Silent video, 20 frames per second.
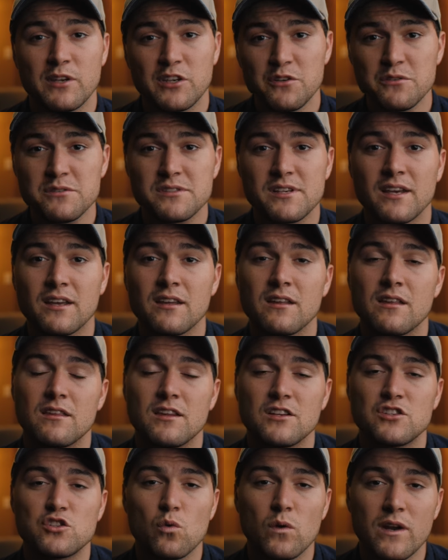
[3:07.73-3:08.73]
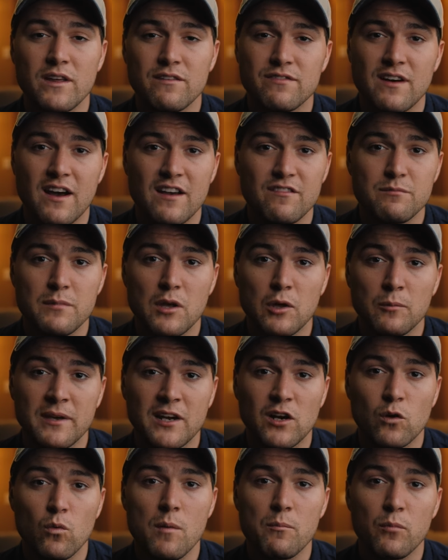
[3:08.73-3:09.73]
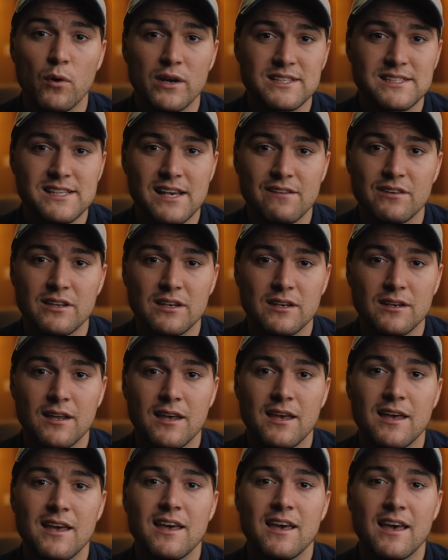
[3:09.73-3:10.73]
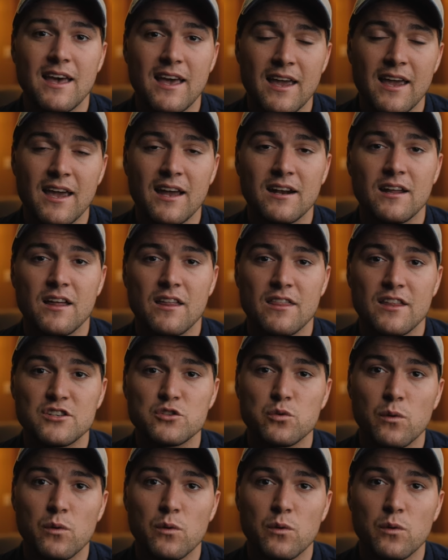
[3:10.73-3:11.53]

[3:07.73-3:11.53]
been using the 25mm 1.7 and the